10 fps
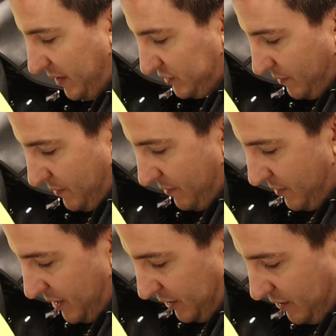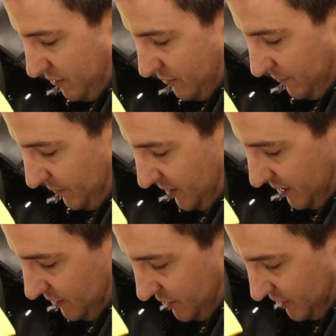basically what I wanna do
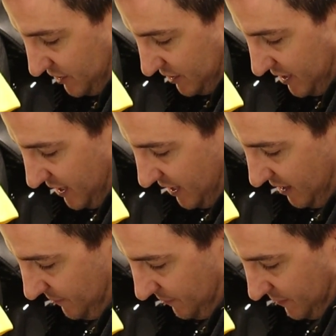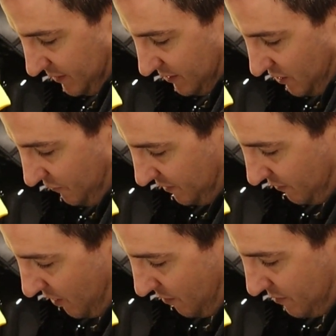is just see, hopefully
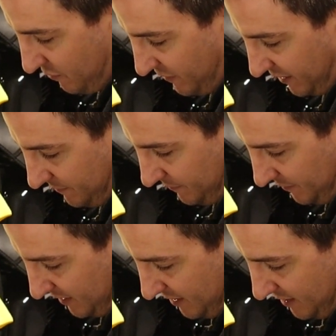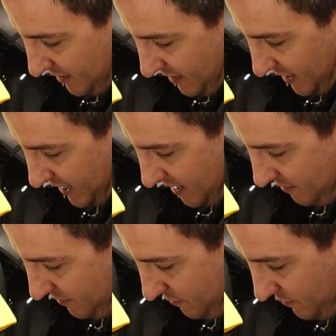they're all moving.
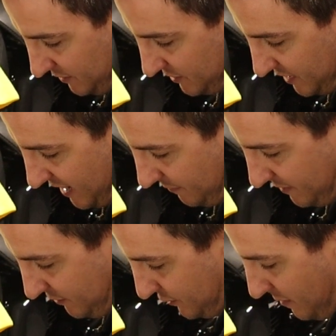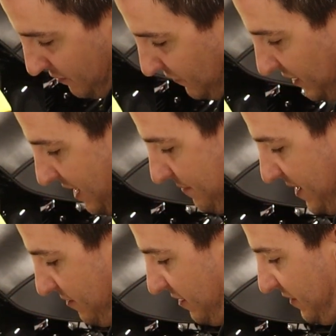And one side appears to be moving a lot
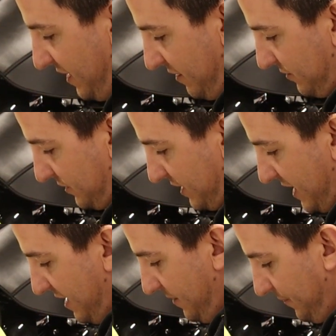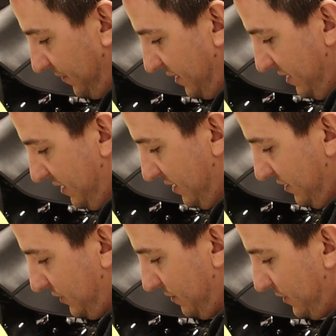better than the other side.
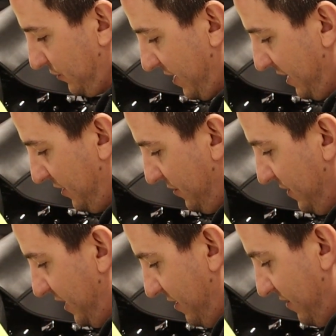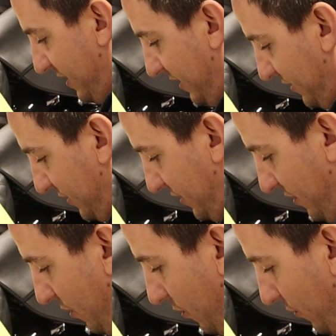So what I'm gonna try and do here is
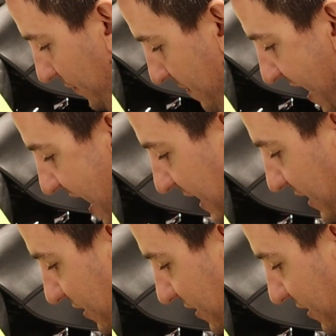hold back